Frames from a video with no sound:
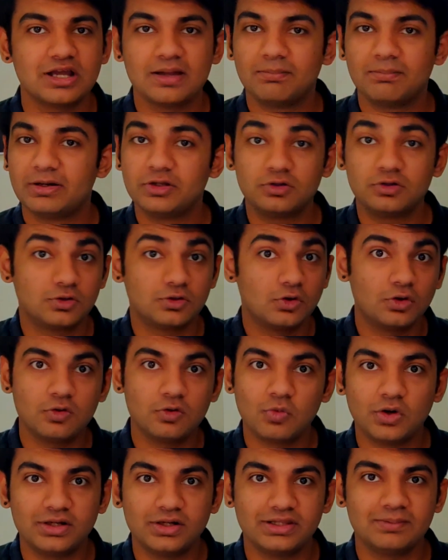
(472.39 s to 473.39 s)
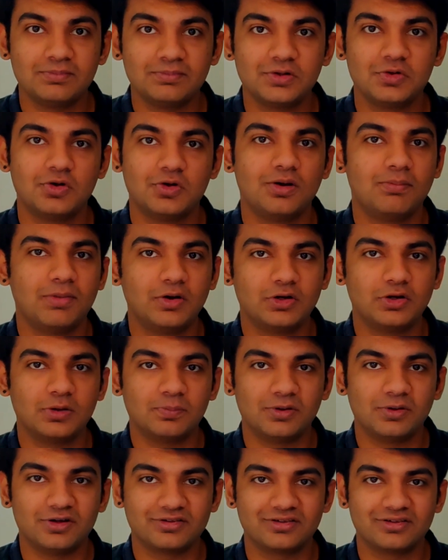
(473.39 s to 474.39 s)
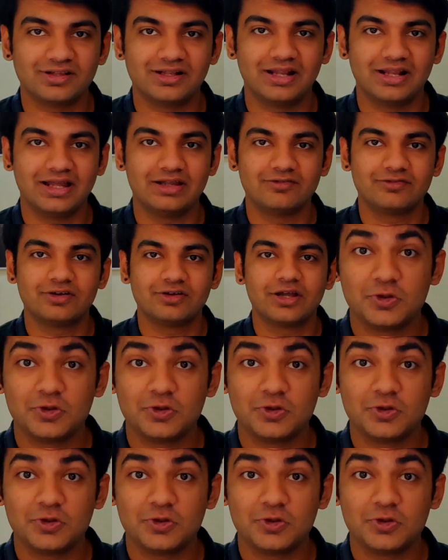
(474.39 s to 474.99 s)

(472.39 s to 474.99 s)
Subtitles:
but you don't want them to know about your personal life.